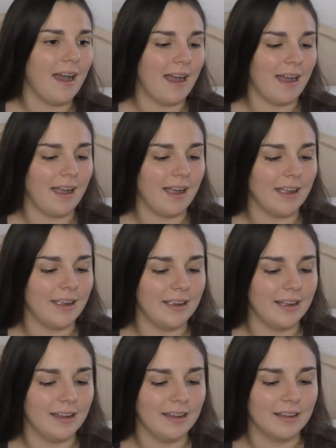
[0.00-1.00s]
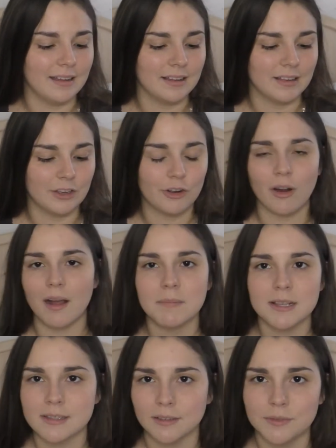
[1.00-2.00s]
I cry
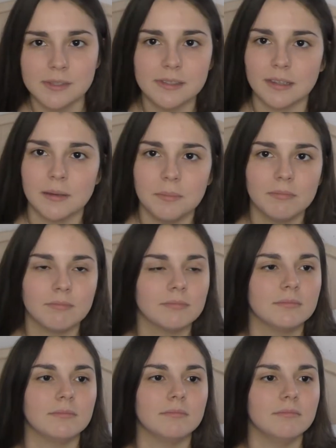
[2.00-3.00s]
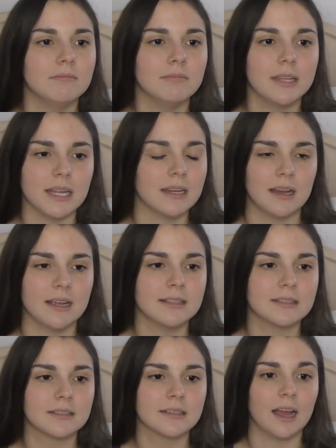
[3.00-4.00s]
myself to sleep many
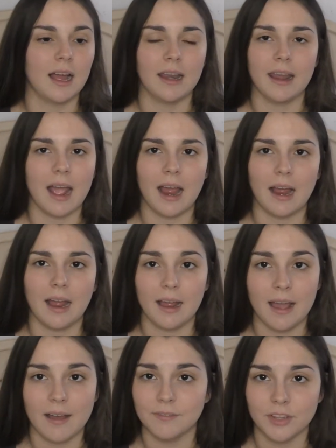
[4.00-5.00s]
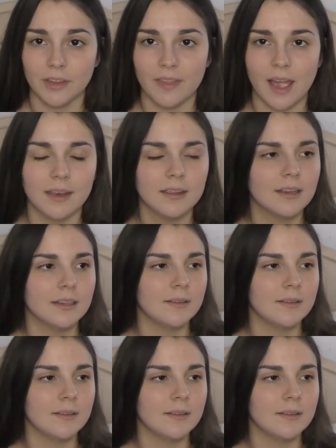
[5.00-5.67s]
nights, and I have done that.